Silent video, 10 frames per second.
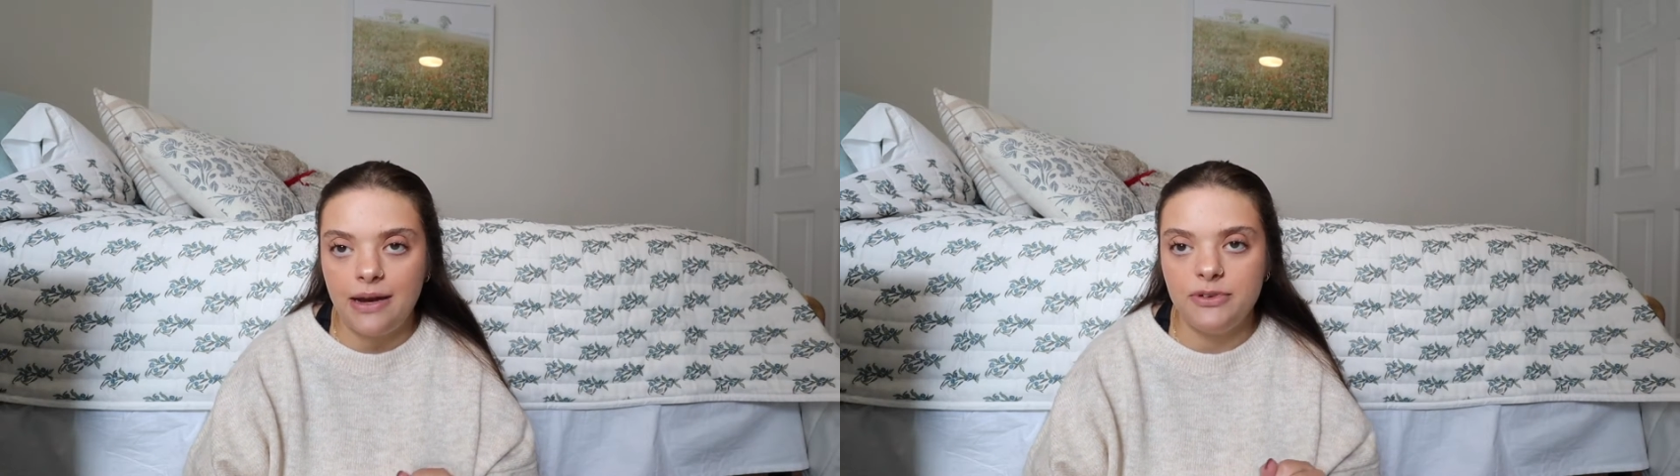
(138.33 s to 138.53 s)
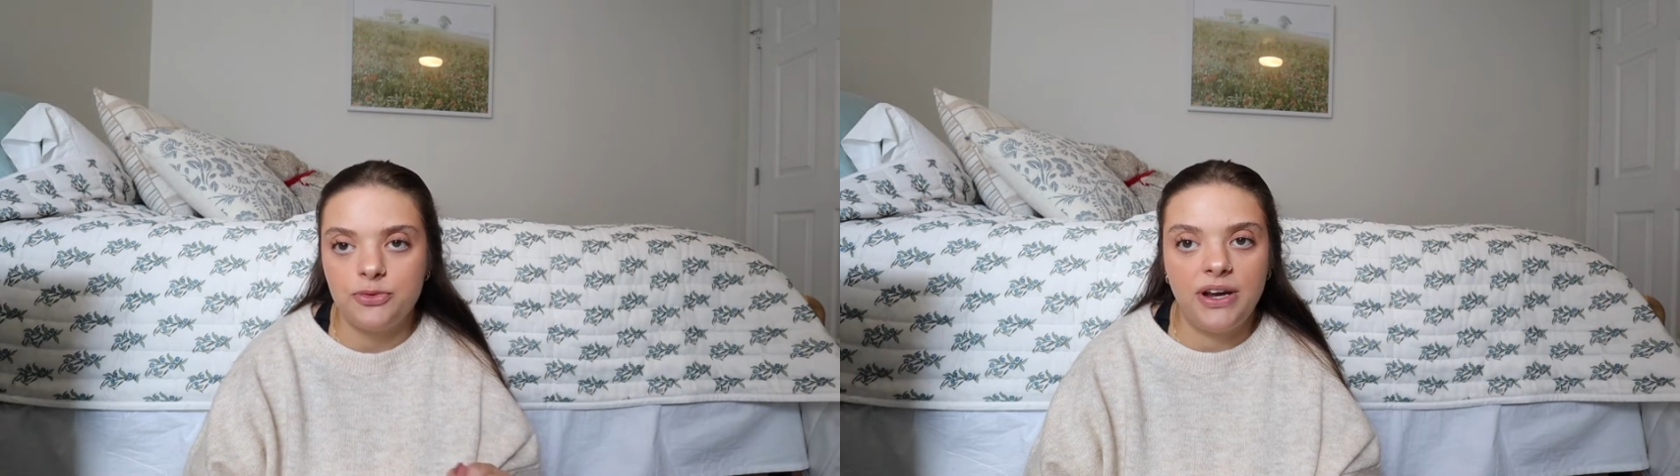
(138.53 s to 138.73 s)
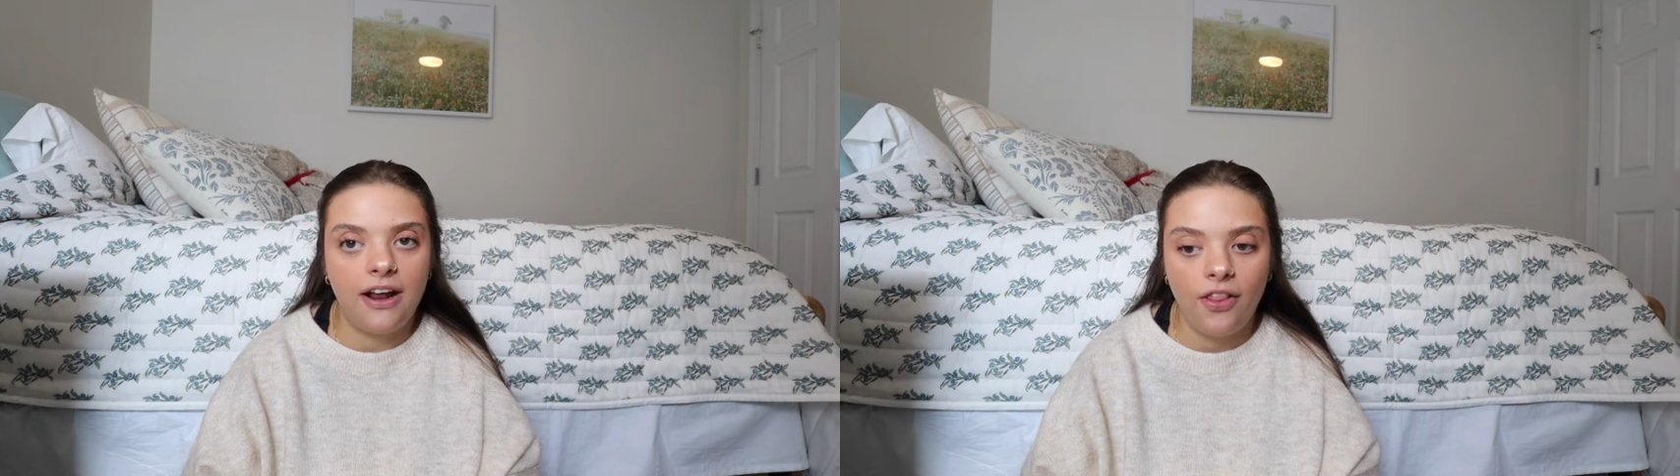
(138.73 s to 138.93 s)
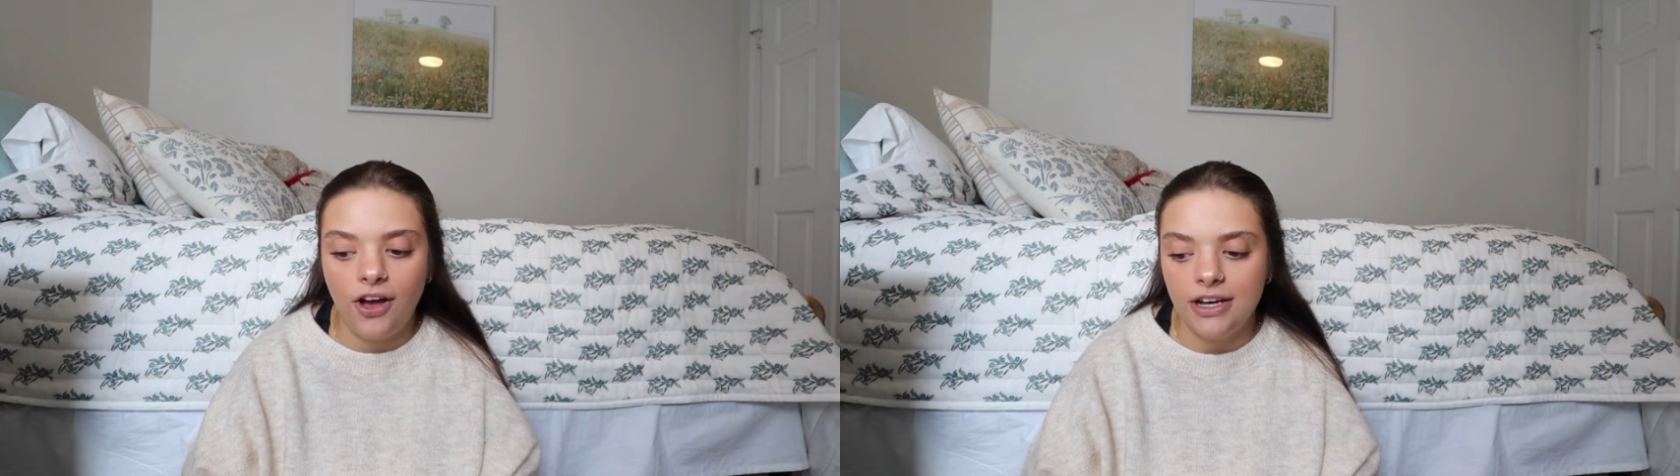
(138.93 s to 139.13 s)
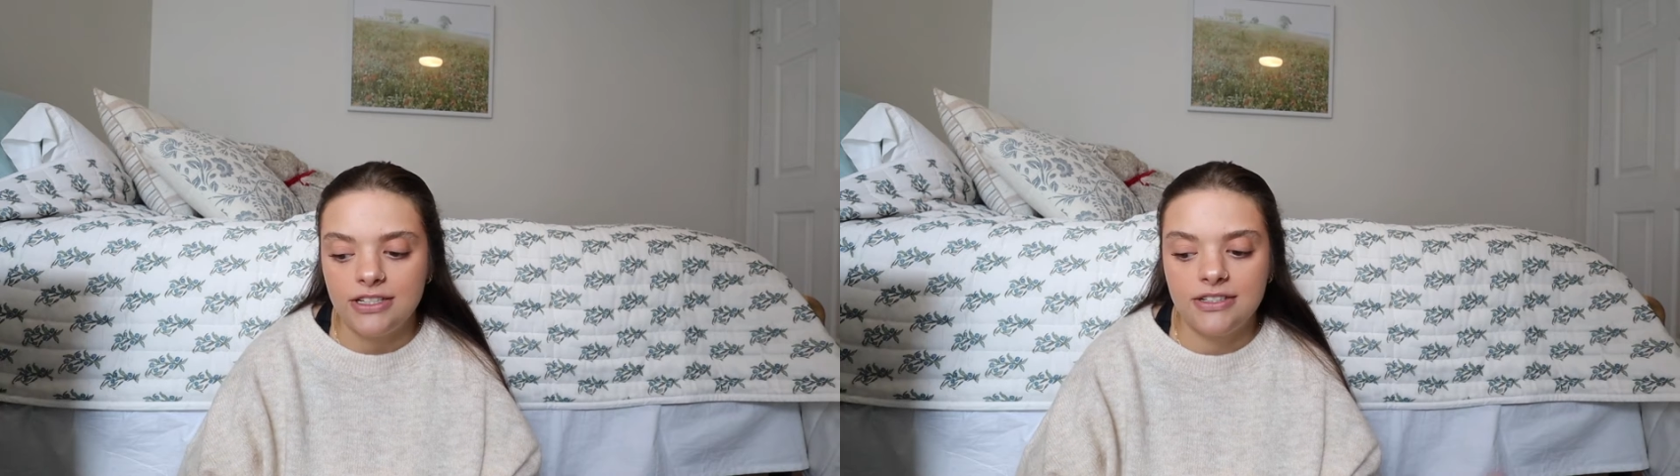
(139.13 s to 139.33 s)
how much weight I
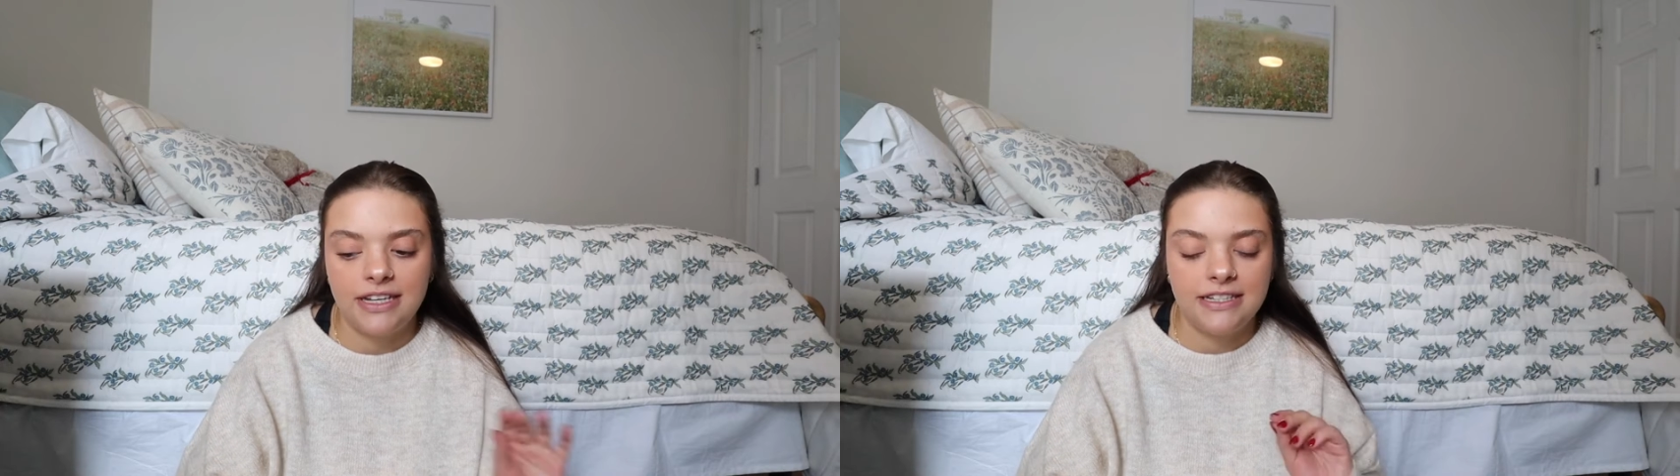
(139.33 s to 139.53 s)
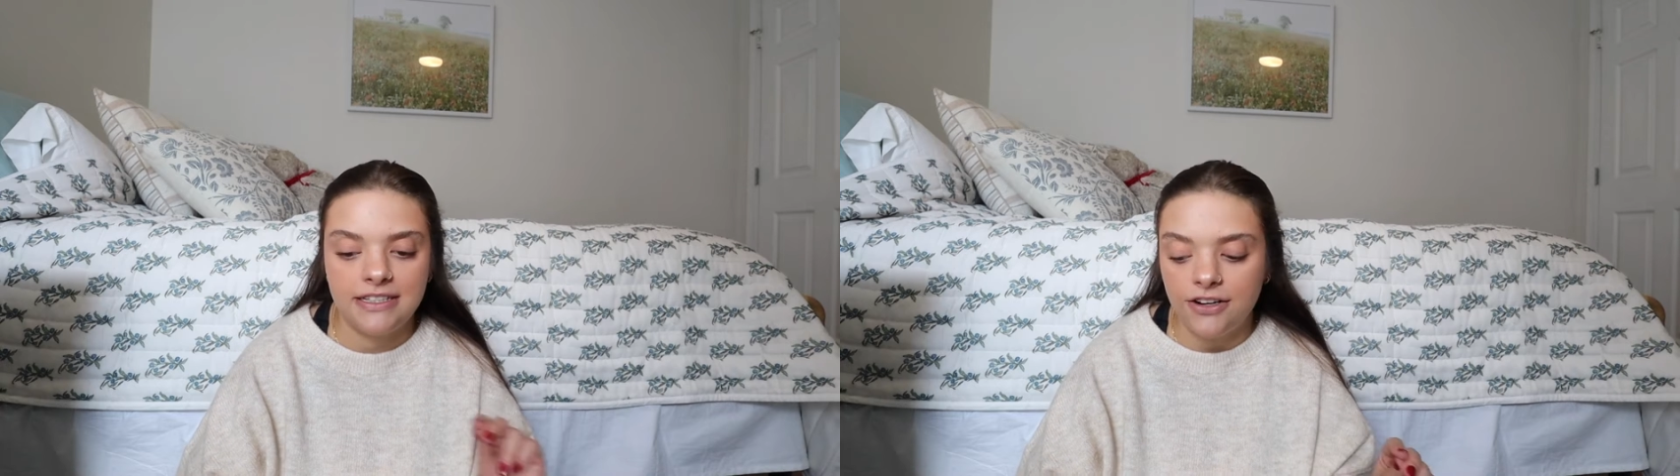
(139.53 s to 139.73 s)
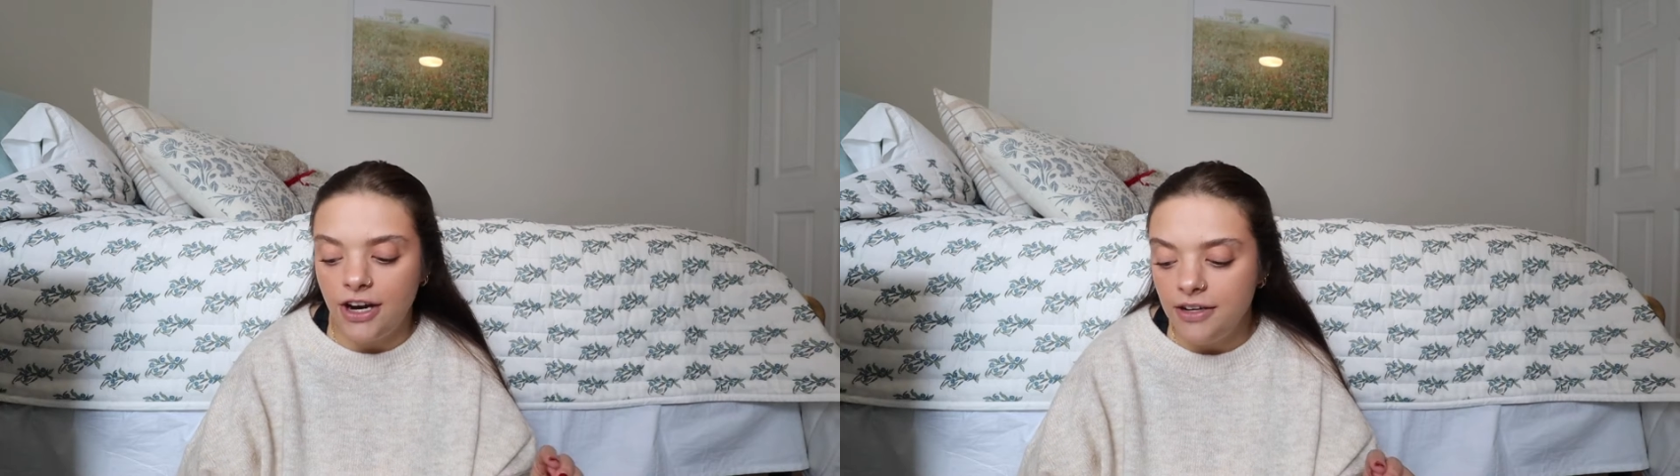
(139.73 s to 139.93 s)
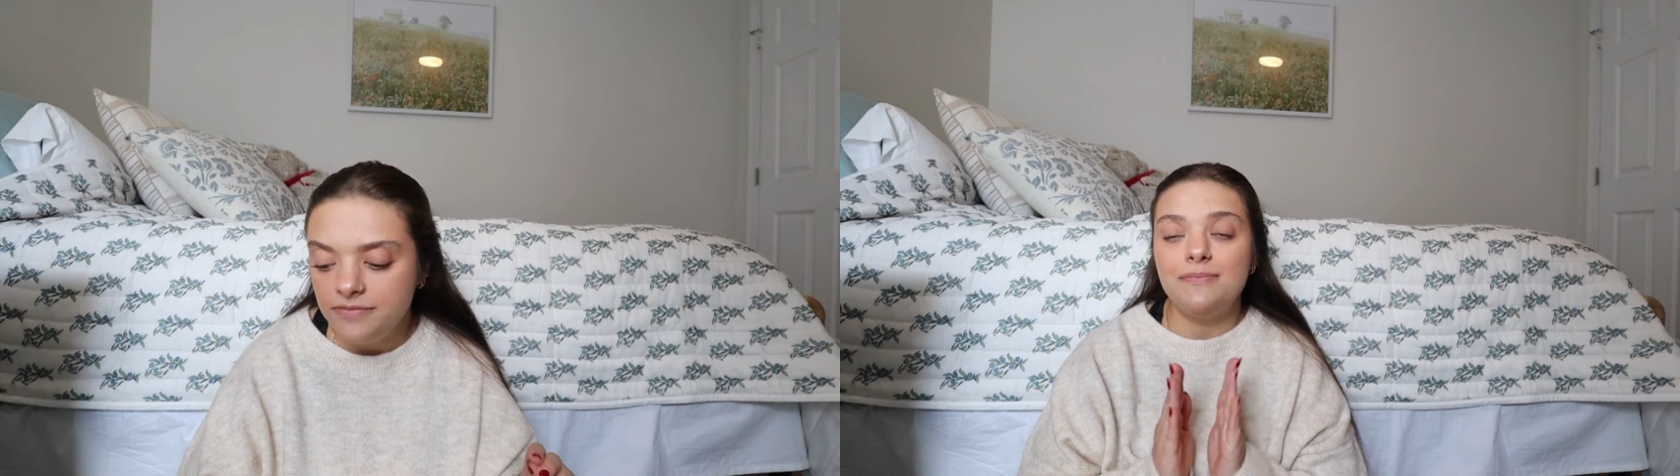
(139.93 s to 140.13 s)
lost, etc.